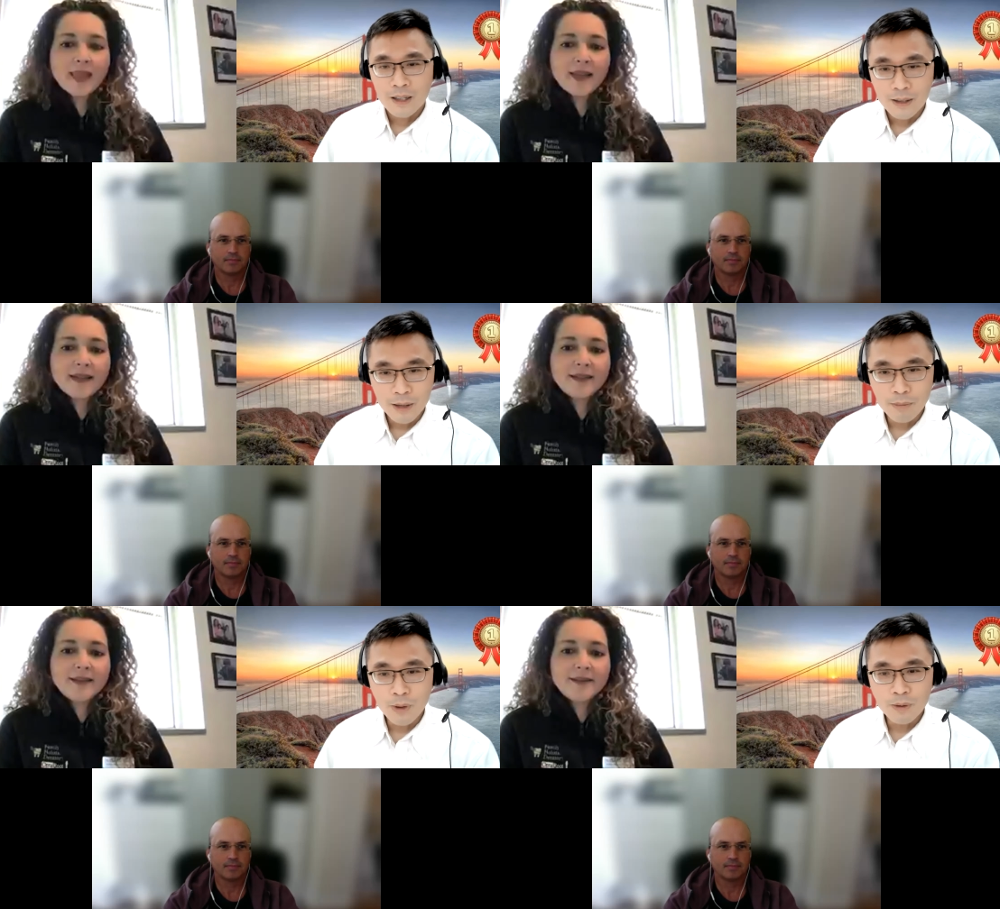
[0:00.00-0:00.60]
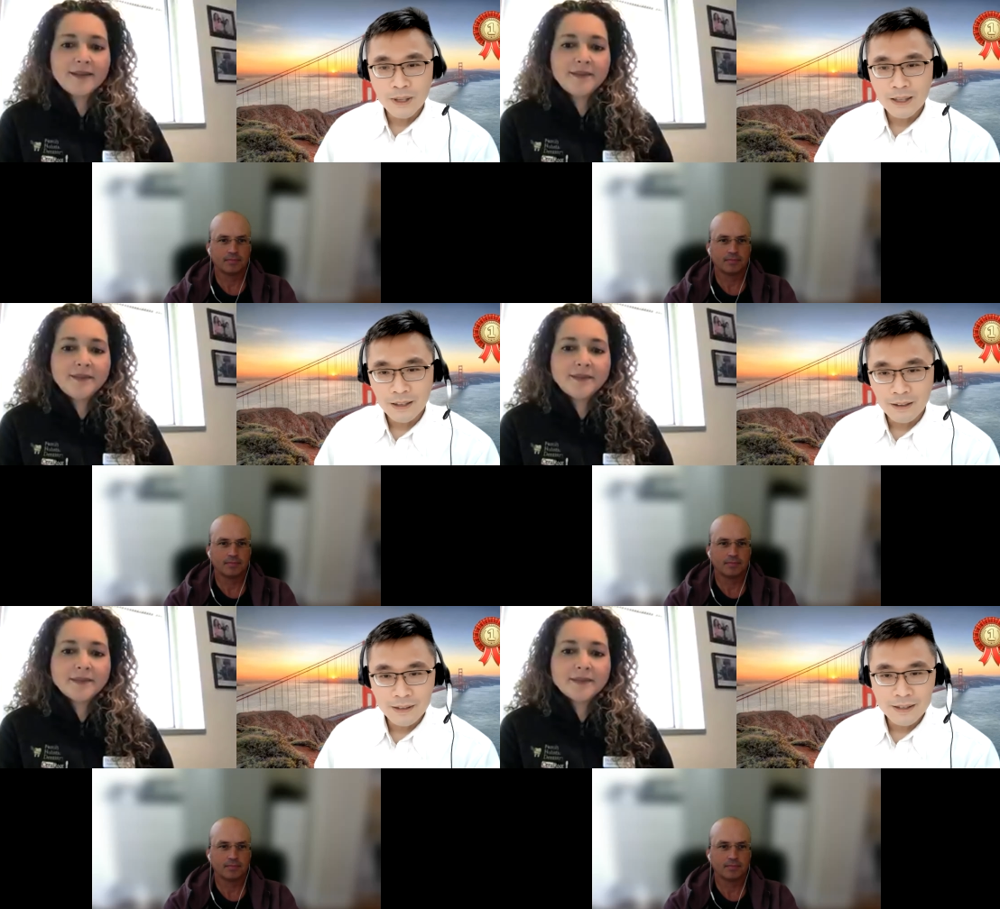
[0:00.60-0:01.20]
Speaker 1: They both in the
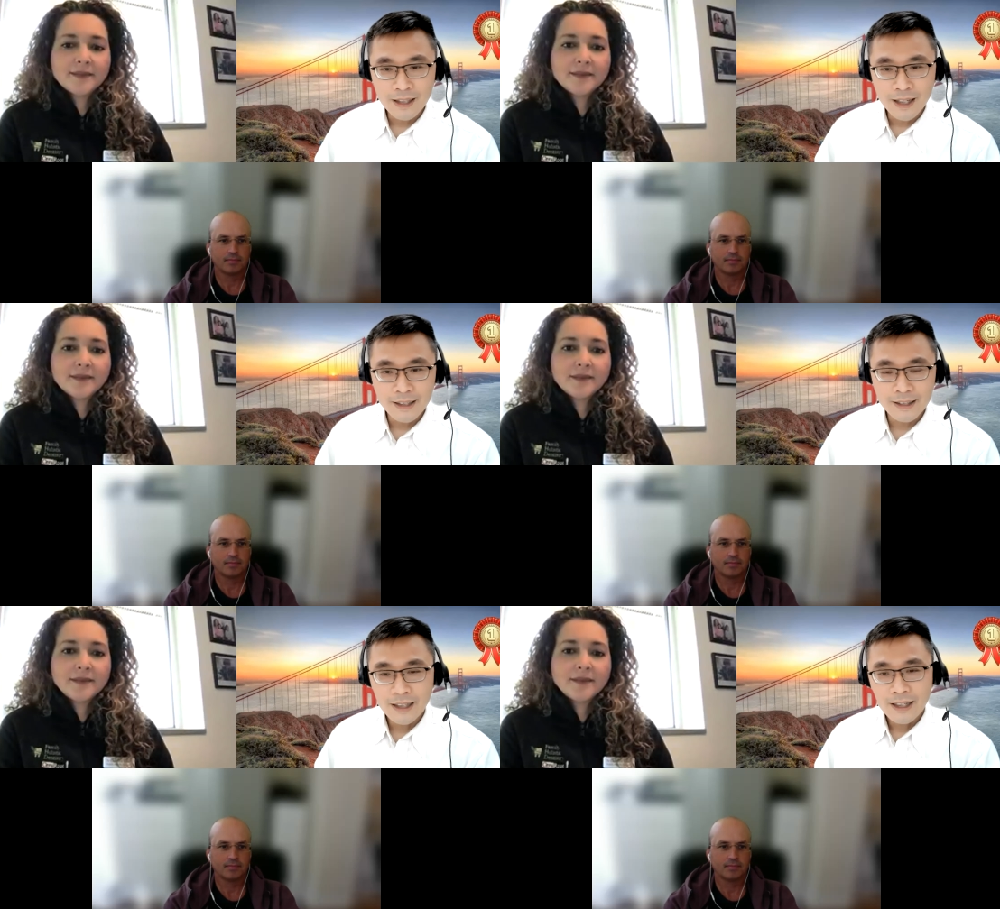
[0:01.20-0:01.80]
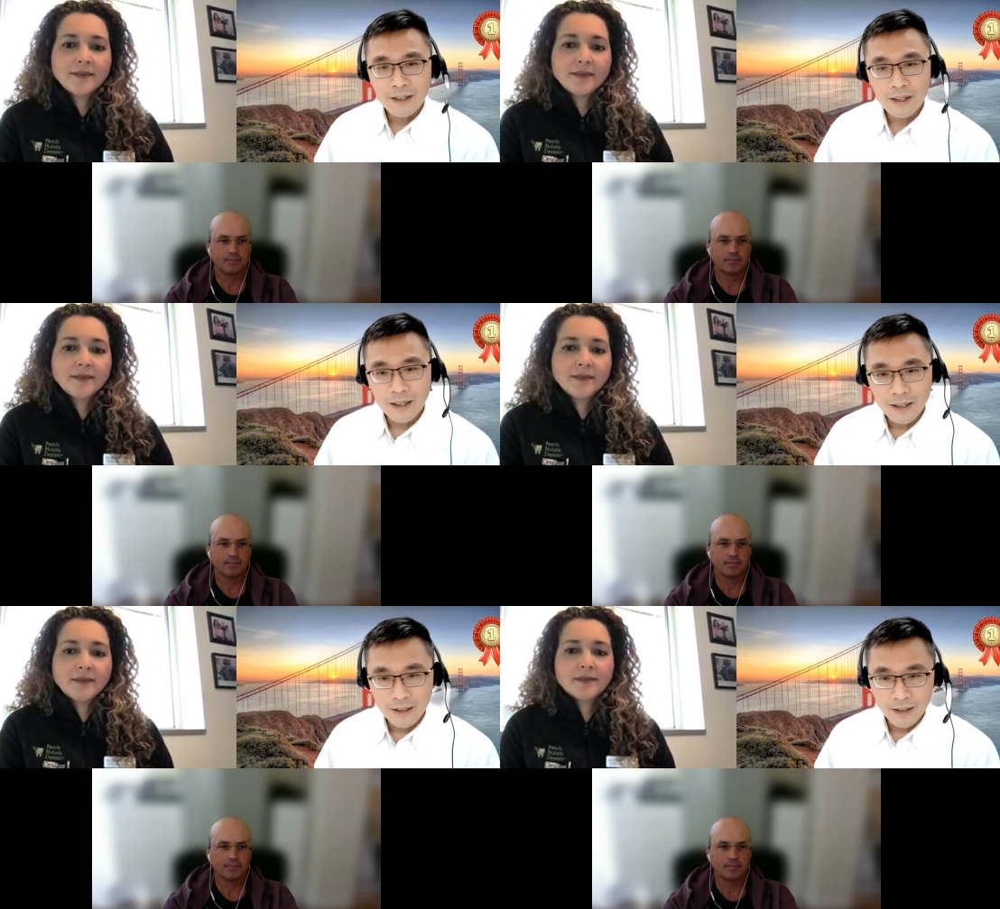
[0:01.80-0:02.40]
other side
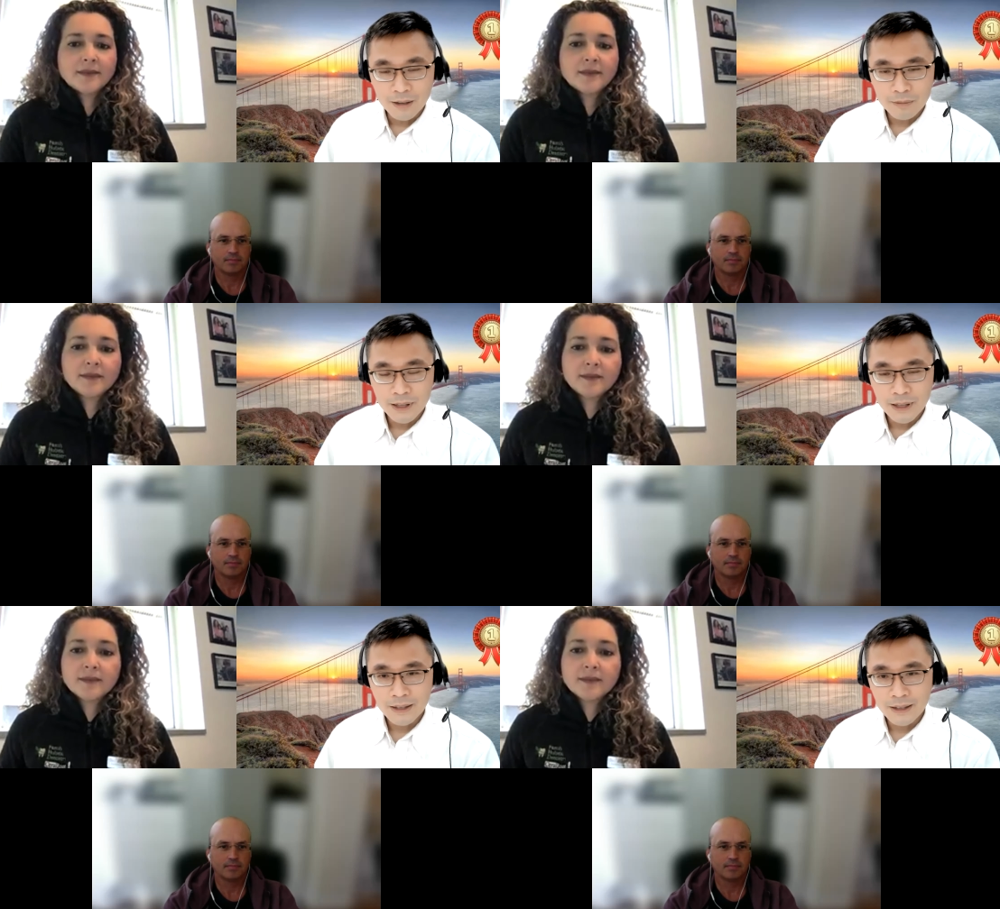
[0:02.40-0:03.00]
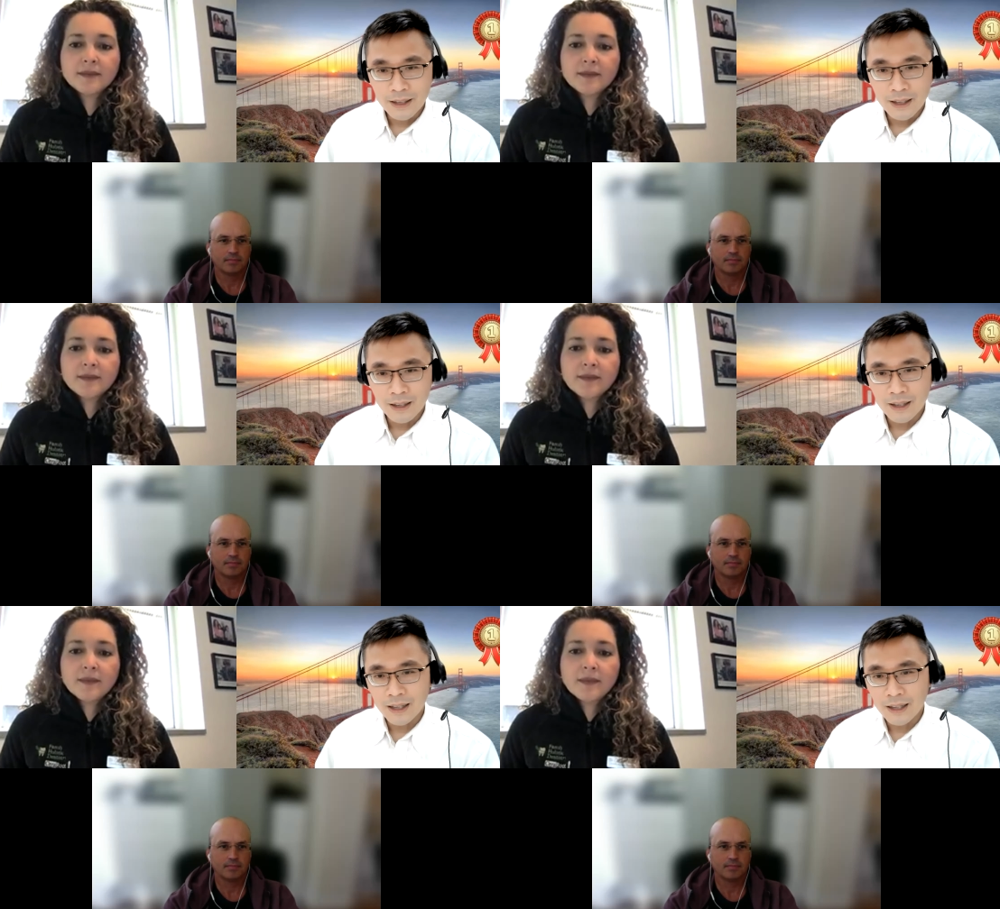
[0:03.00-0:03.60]
uh, of the uh,
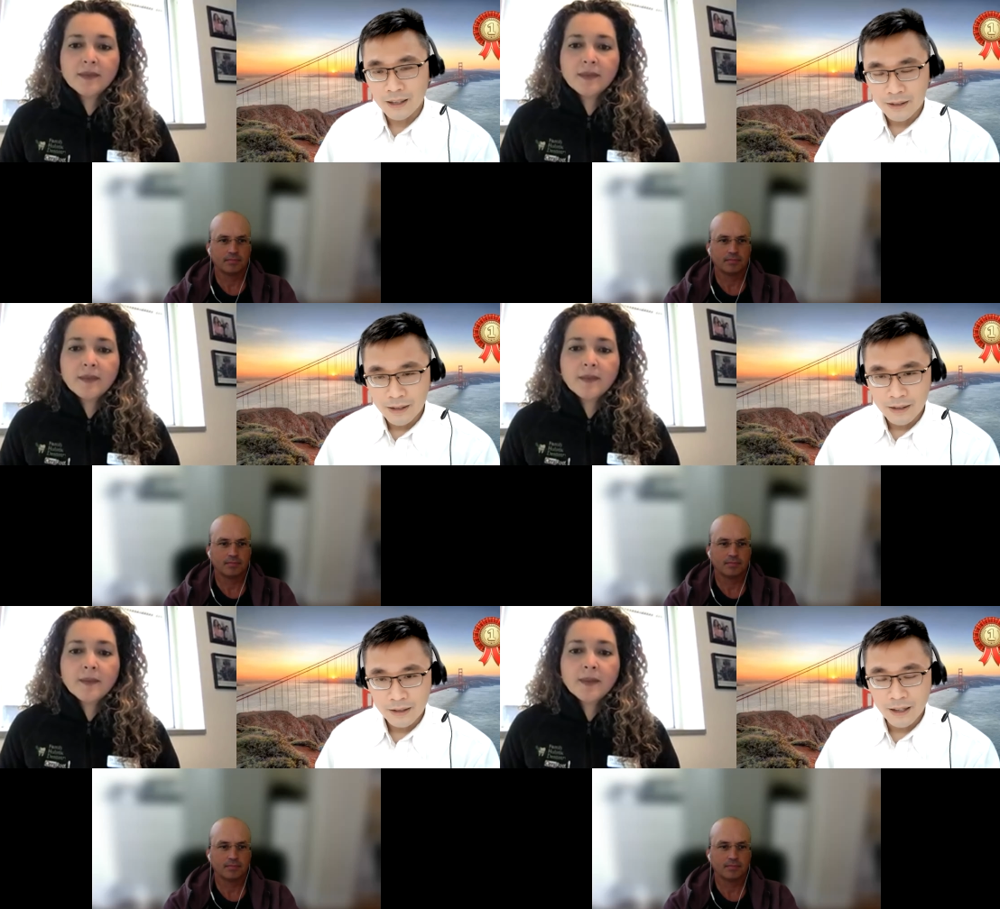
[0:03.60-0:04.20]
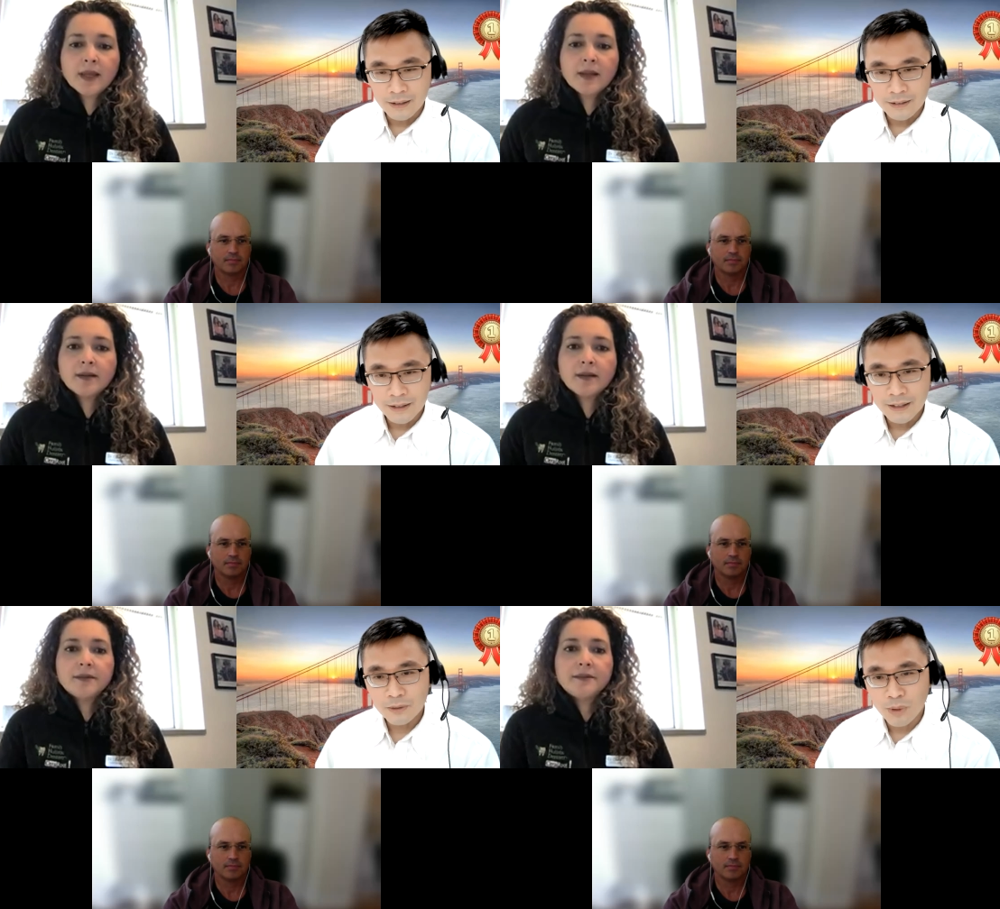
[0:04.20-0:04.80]
uh, the continent.